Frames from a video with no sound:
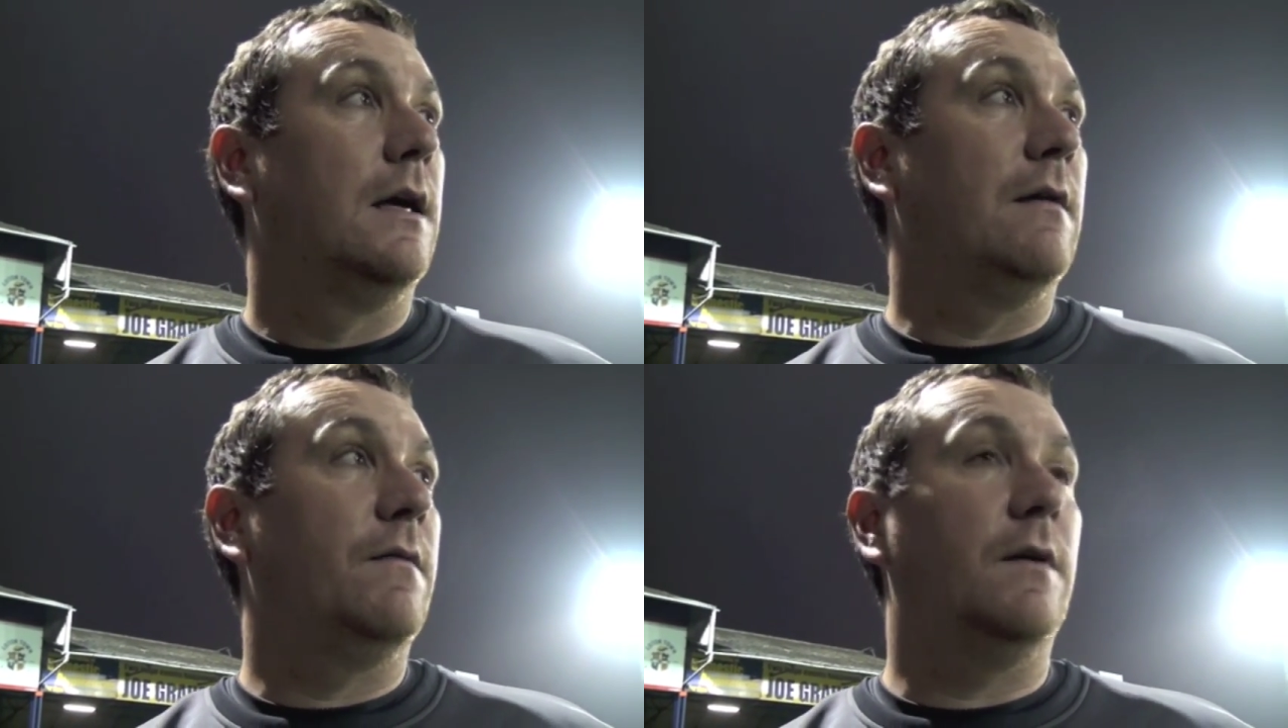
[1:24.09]

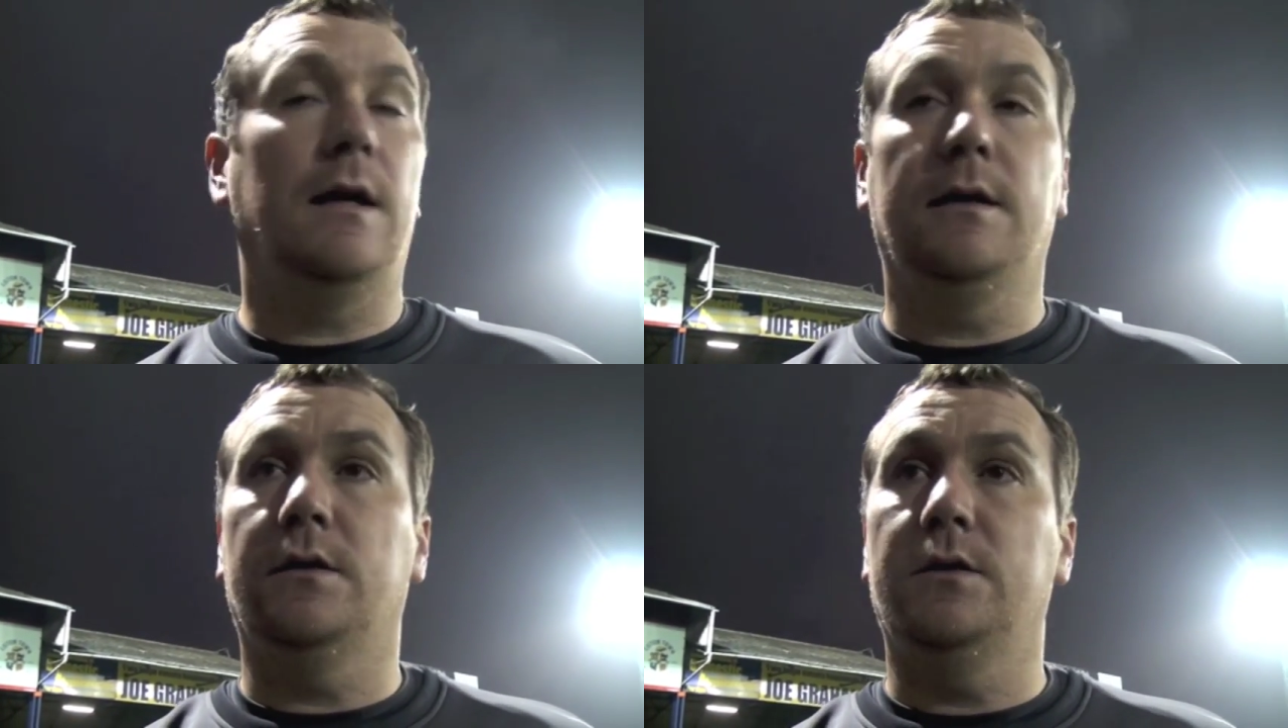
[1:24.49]
I've ever
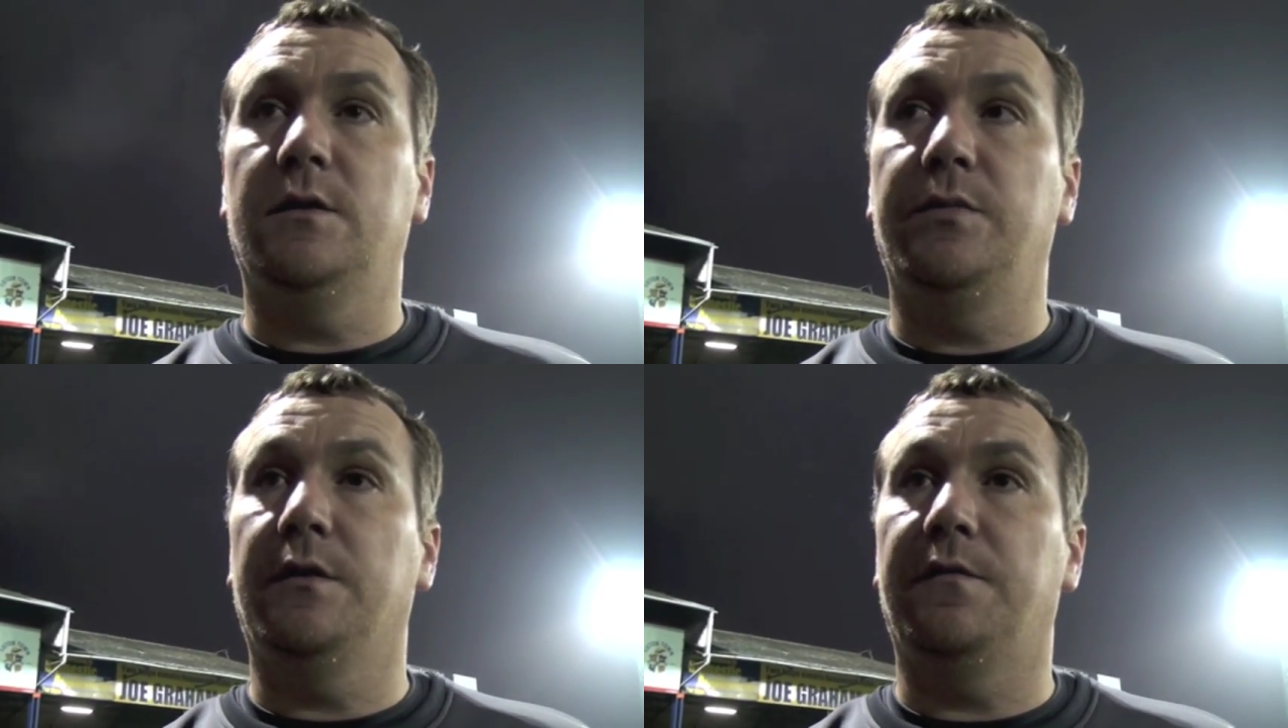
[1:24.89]
had it since
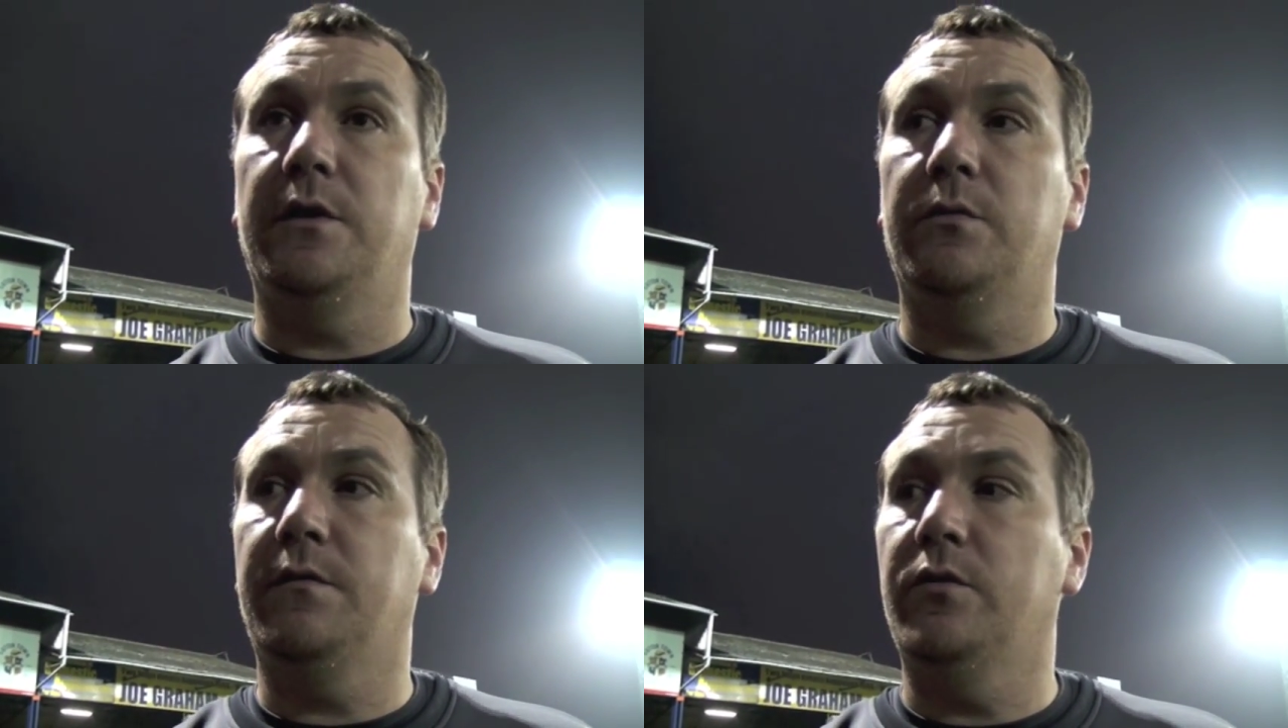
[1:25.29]
I've been at
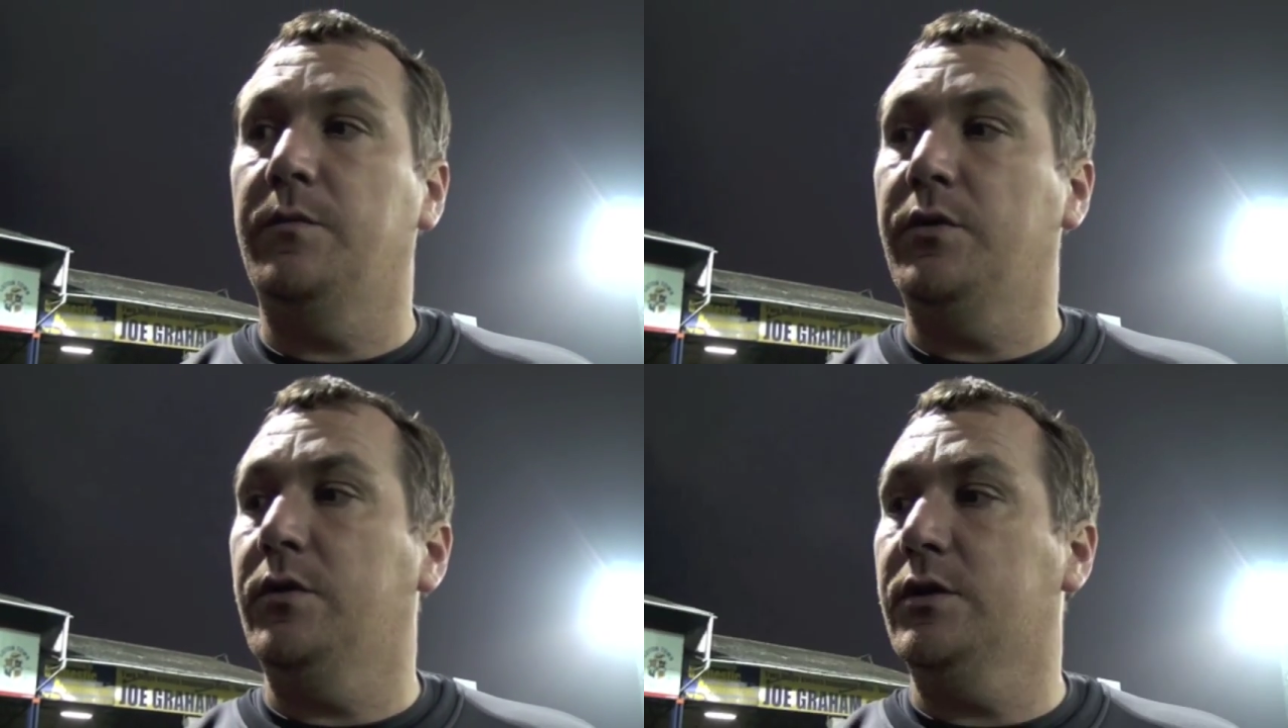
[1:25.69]
Fleetwood, I've got
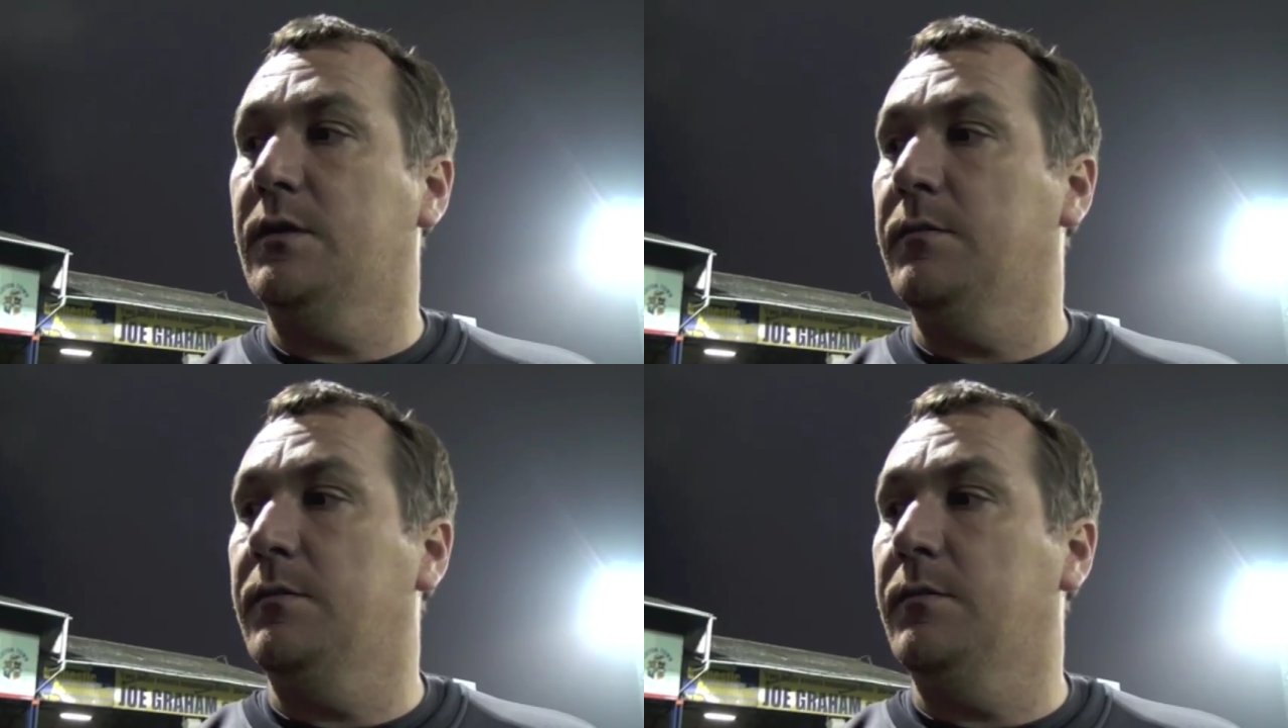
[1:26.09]
to be honest.